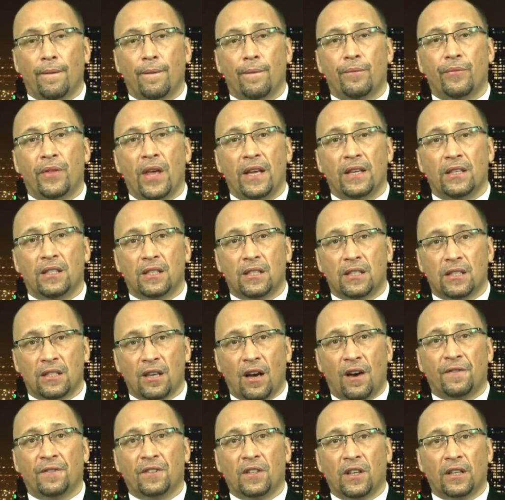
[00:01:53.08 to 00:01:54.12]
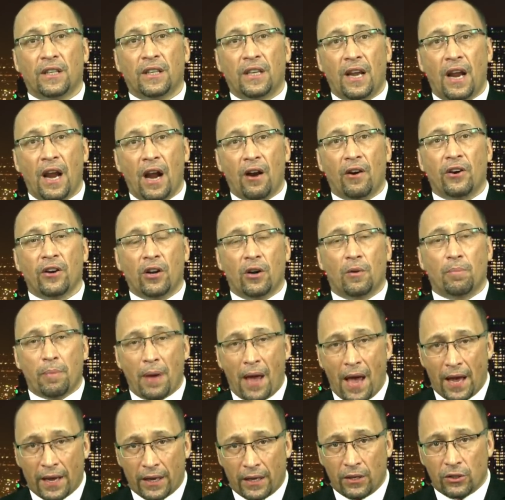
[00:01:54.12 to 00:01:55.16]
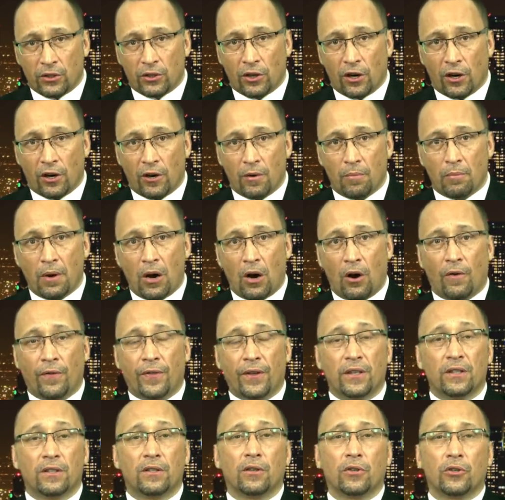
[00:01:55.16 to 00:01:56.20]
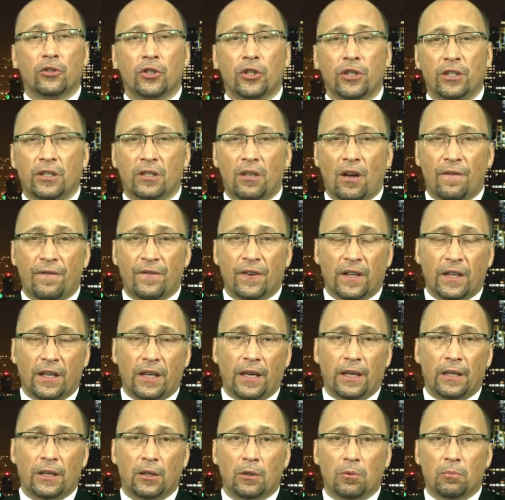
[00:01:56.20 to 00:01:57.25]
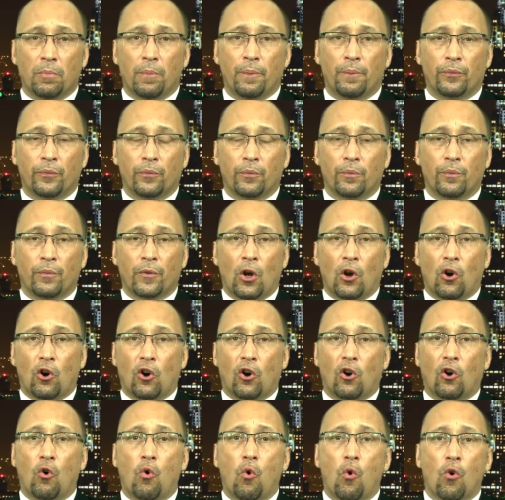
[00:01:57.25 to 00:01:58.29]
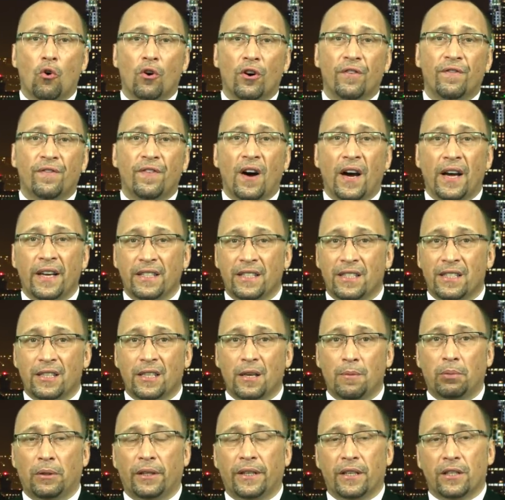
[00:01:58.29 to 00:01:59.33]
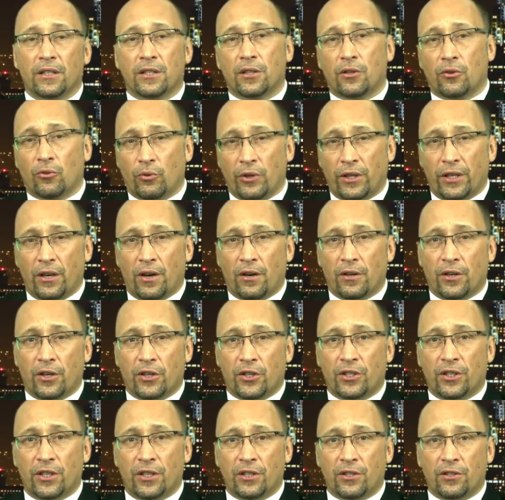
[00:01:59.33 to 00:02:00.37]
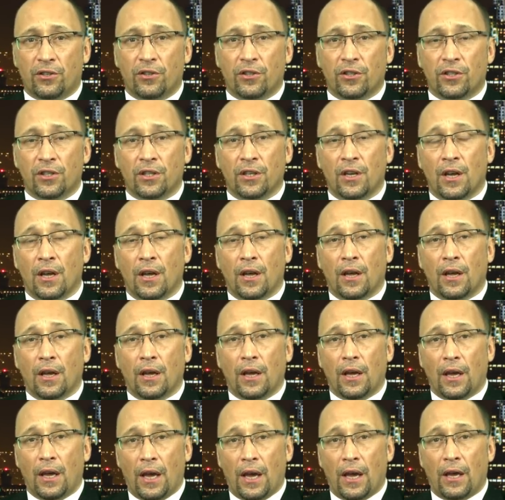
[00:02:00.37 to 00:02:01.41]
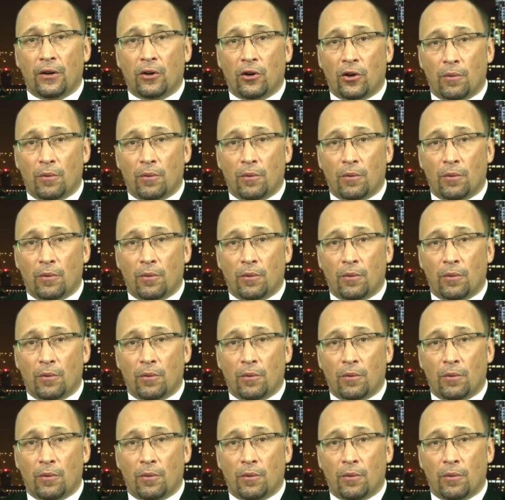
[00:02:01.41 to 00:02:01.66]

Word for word: they stuffed a carrier bag into her mouth until she suffocated. Her horrified siblings, three younger sisters and